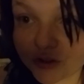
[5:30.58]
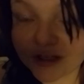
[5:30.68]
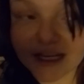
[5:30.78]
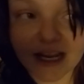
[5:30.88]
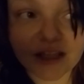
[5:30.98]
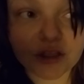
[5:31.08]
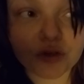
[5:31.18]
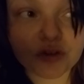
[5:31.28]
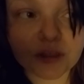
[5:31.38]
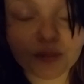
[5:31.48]
to do it, and I
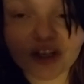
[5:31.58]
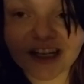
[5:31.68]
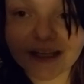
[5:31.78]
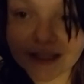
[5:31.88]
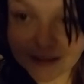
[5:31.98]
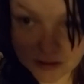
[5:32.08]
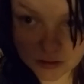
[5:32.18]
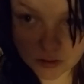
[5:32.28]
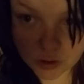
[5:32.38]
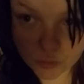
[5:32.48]
usually put
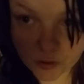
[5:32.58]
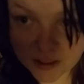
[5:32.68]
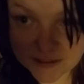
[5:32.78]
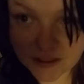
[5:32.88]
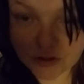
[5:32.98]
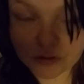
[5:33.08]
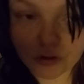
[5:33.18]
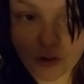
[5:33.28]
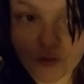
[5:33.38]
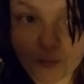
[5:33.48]
his work
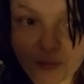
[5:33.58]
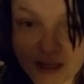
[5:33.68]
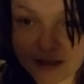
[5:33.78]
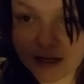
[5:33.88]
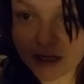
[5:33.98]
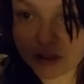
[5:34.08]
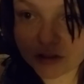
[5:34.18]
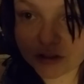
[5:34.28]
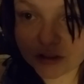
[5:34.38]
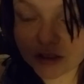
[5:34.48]
schedule on the main
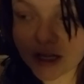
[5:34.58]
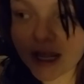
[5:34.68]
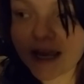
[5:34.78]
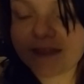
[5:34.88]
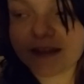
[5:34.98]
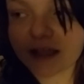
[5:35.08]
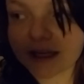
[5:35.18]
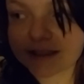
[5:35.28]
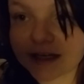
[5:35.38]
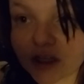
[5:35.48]
calendar, and then like
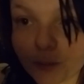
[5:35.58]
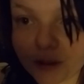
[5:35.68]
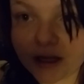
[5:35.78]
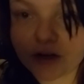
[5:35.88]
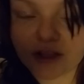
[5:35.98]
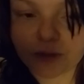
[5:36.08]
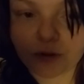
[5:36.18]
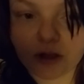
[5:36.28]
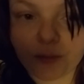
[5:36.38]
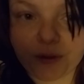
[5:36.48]
I said, in the planner, that's
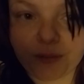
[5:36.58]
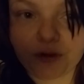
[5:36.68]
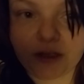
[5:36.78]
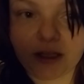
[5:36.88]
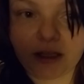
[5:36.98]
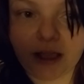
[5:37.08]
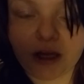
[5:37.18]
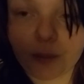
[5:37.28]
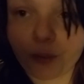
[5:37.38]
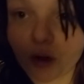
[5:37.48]
where I'll be putting like
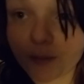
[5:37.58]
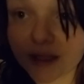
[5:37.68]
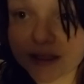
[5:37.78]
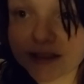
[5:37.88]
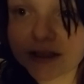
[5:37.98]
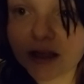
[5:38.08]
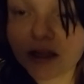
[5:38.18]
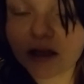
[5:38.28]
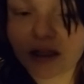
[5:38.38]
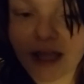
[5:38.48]
appointments,
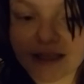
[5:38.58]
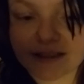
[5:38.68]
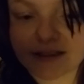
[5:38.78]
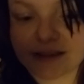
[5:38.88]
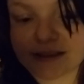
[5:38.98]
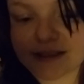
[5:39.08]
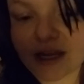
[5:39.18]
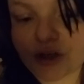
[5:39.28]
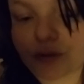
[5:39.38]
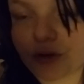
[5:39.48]
classes, and
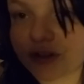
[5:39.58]
schedules,